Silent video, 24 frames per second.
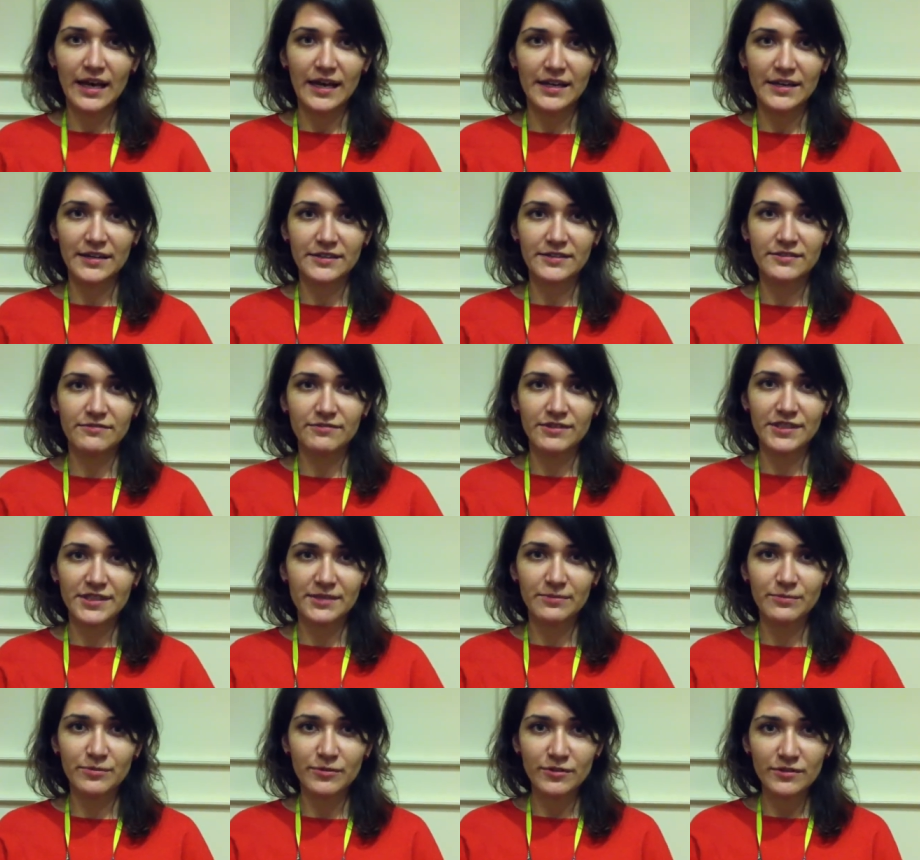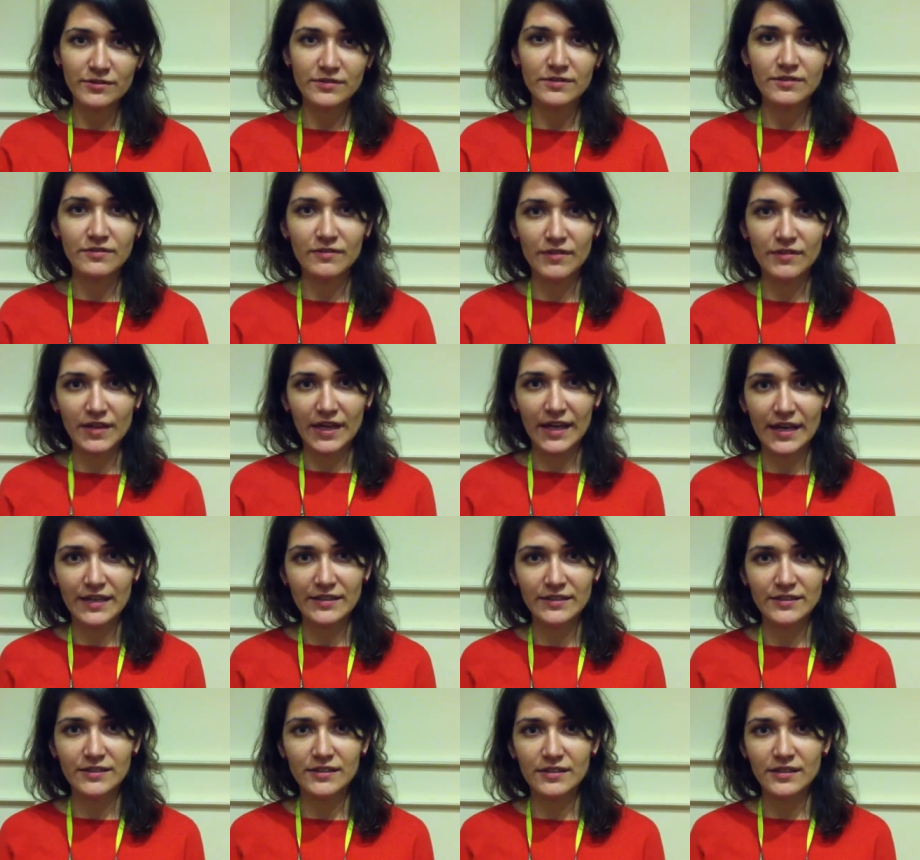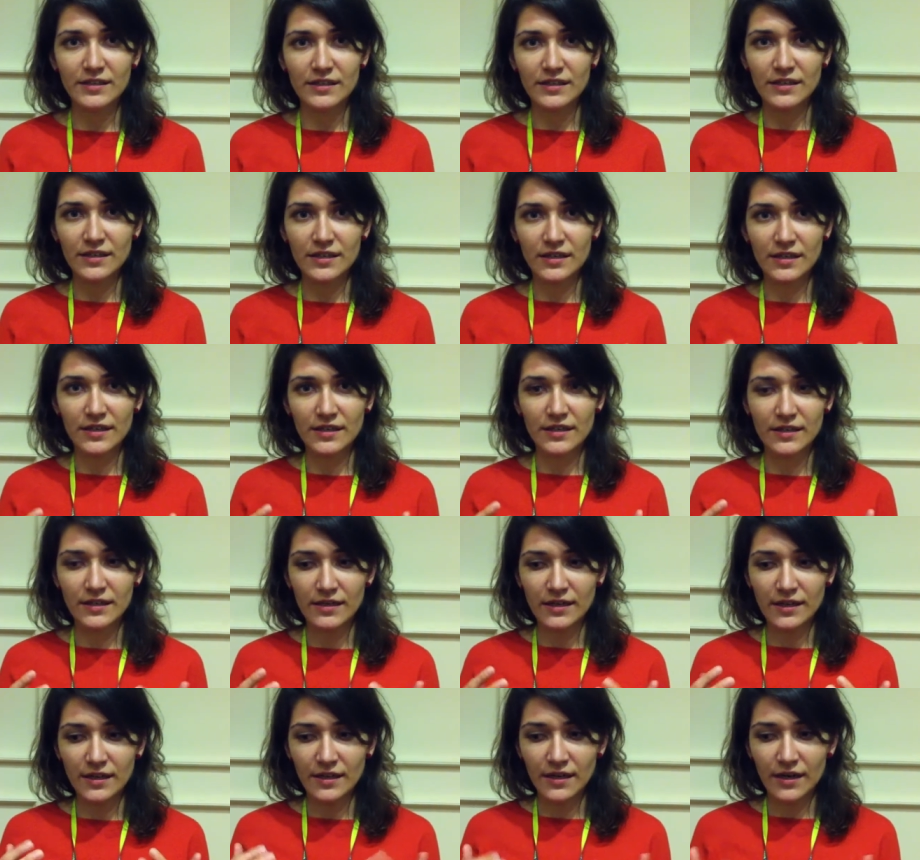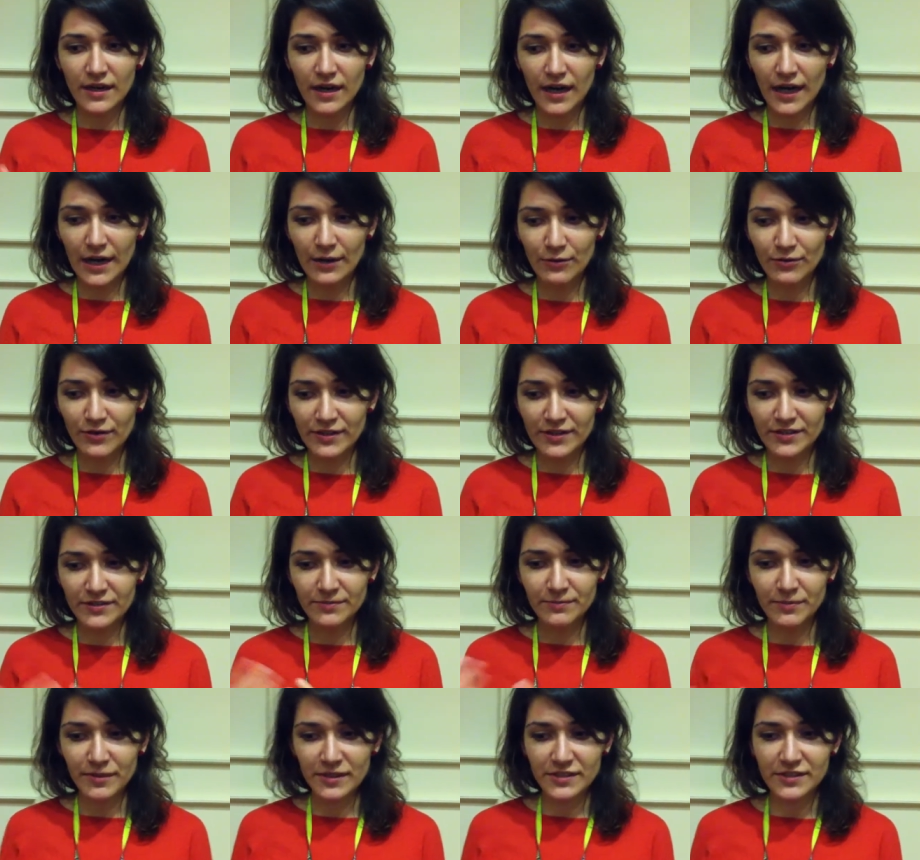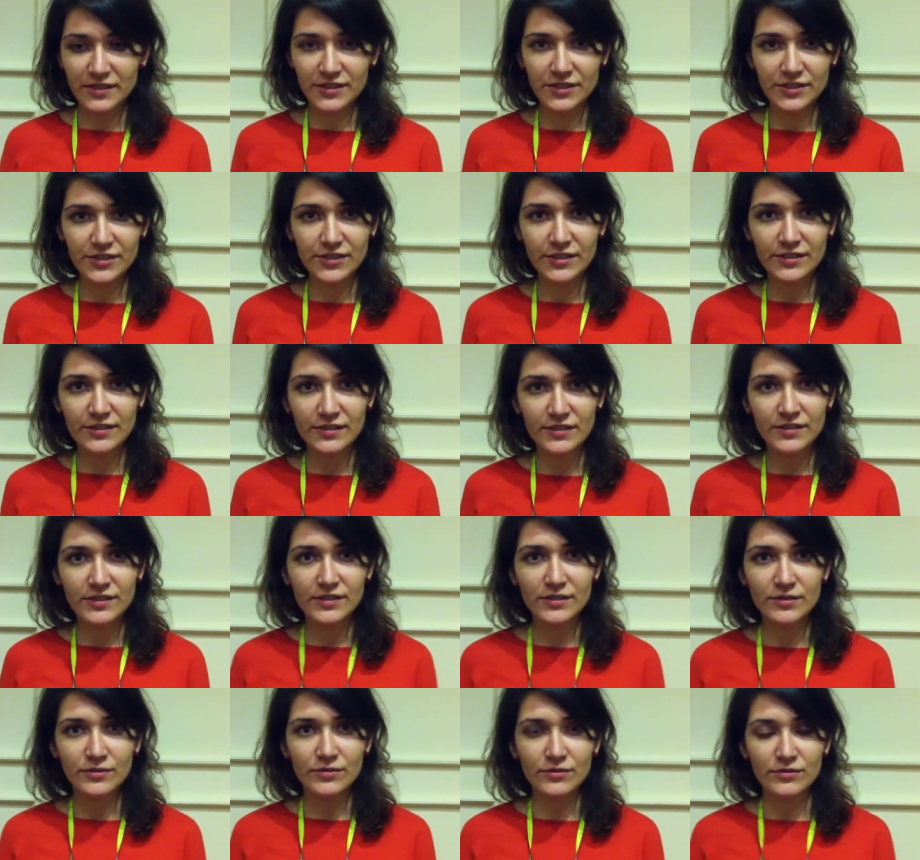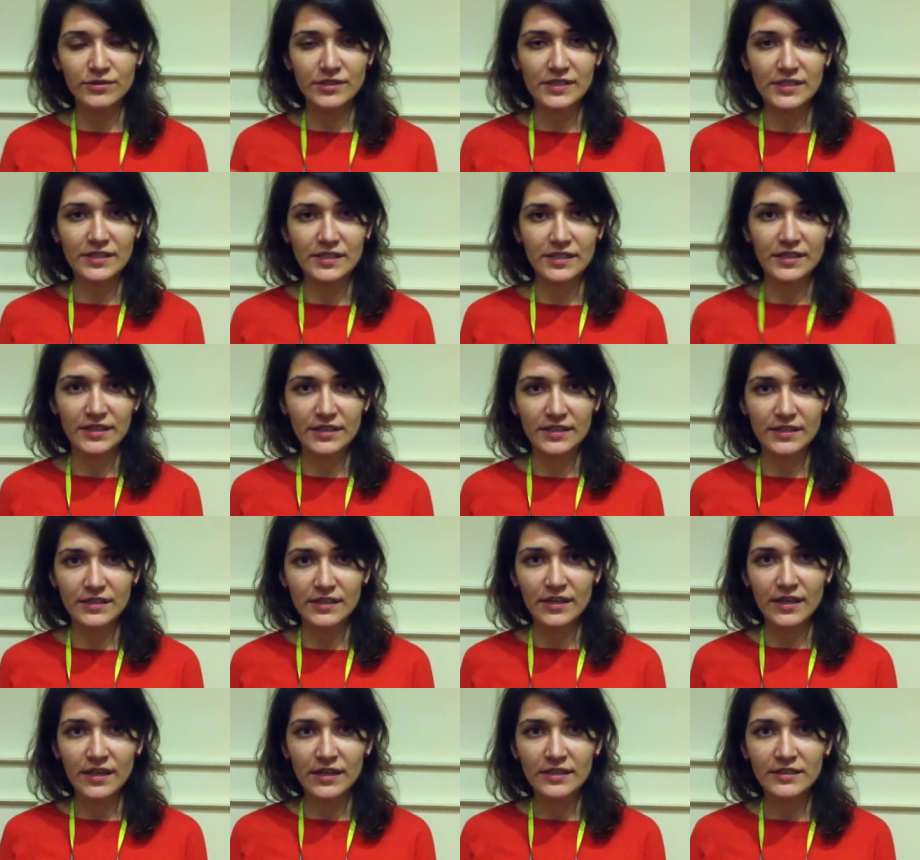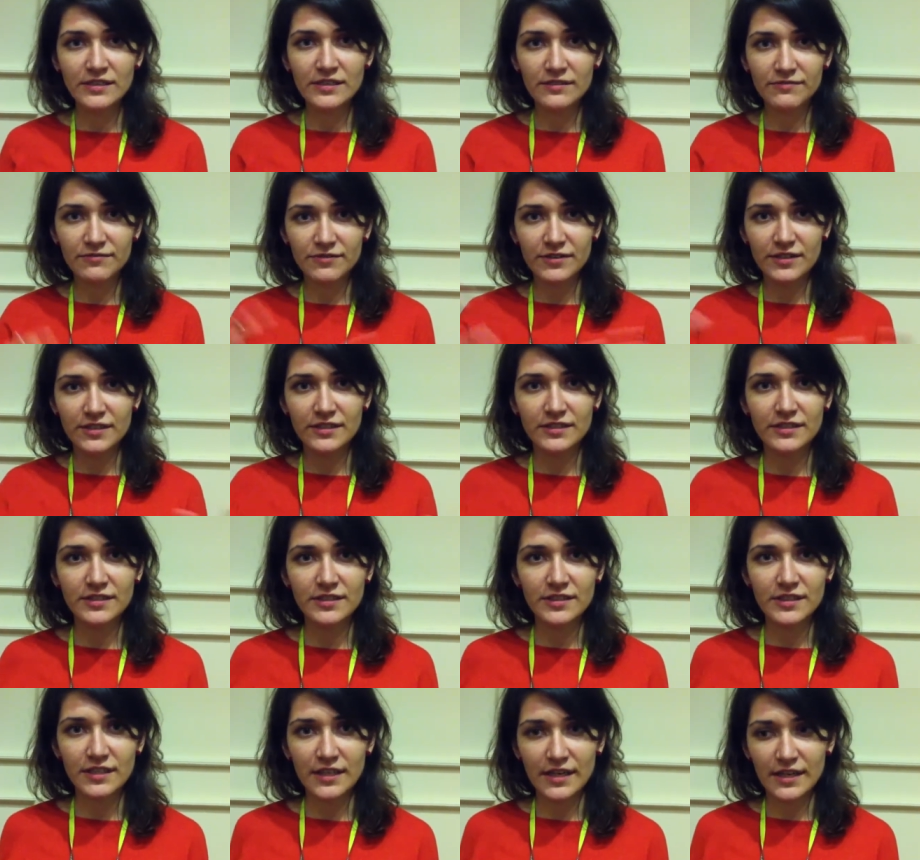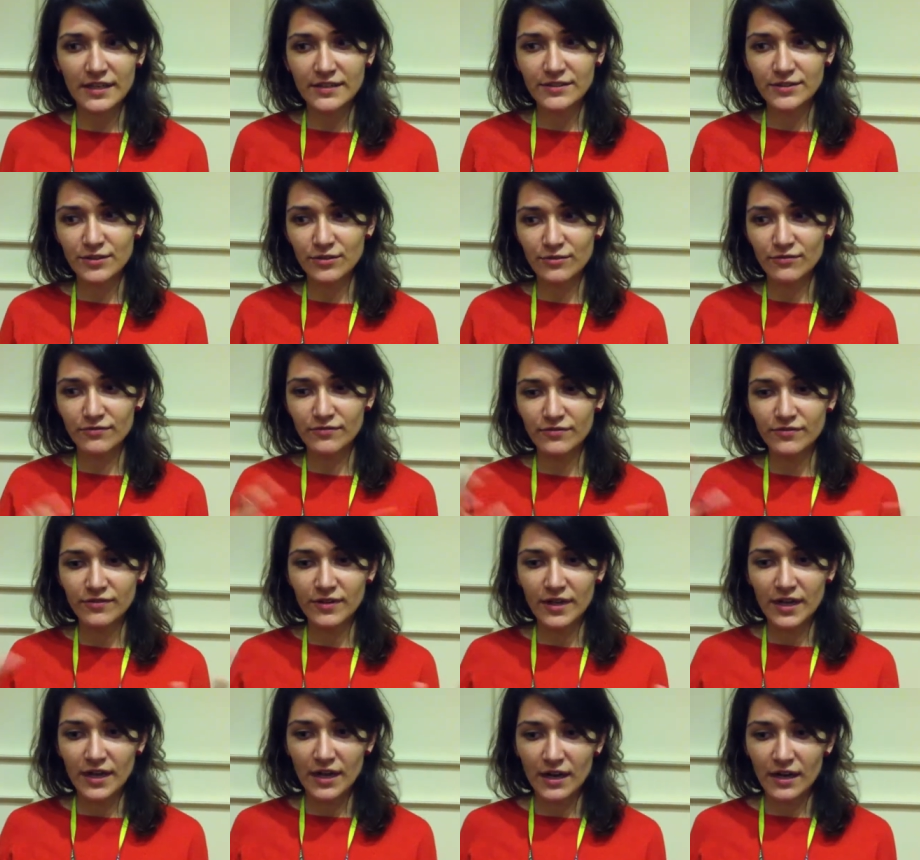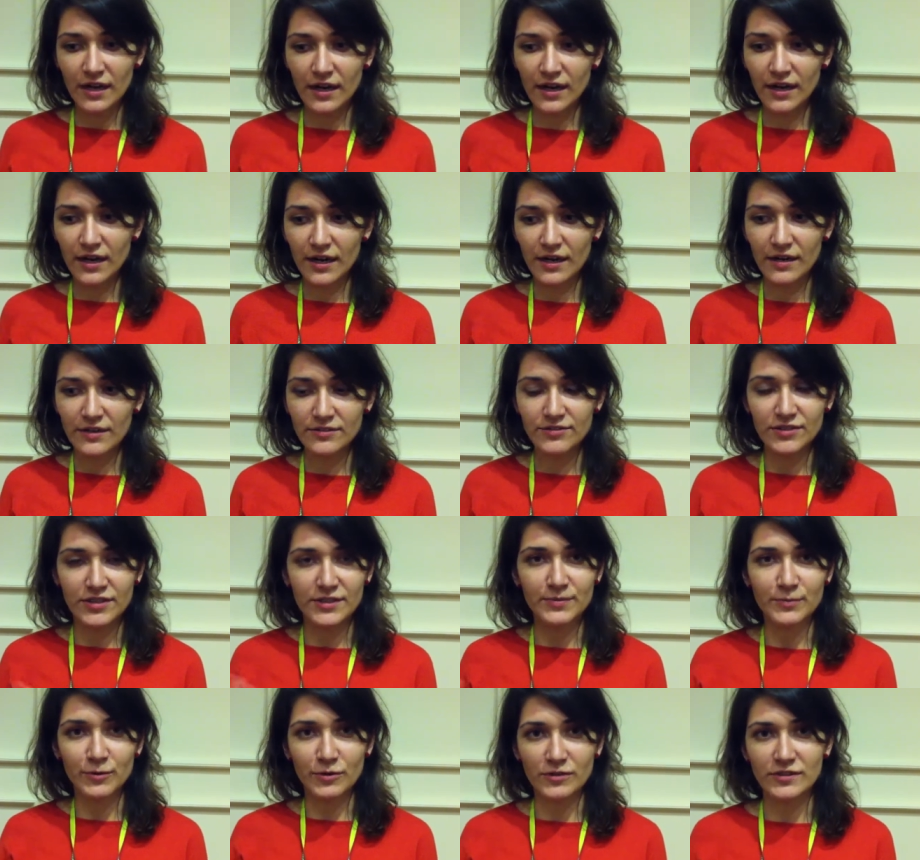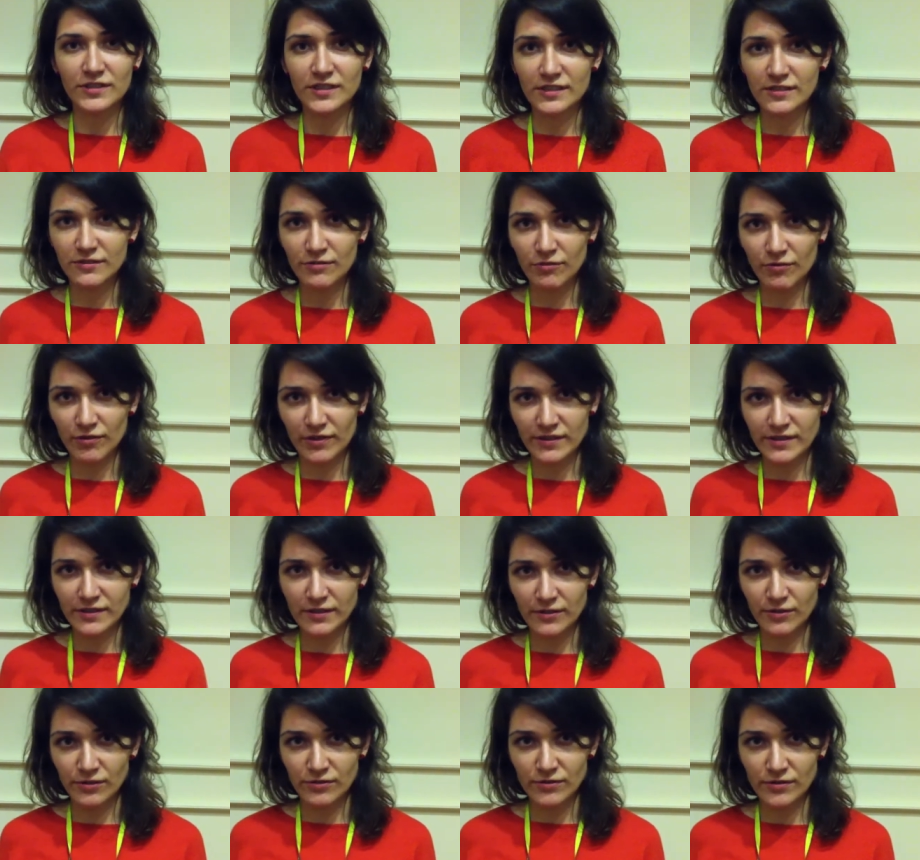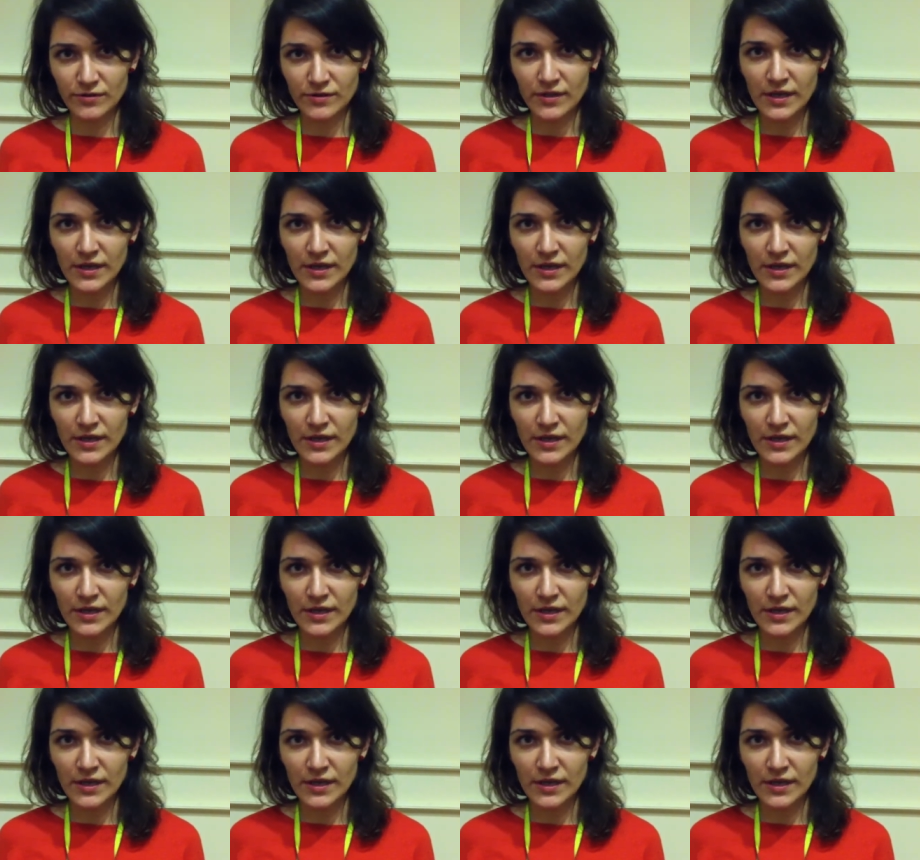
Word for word: And it's very important that uh, our politicians could see different kinds of uh, responses to this law.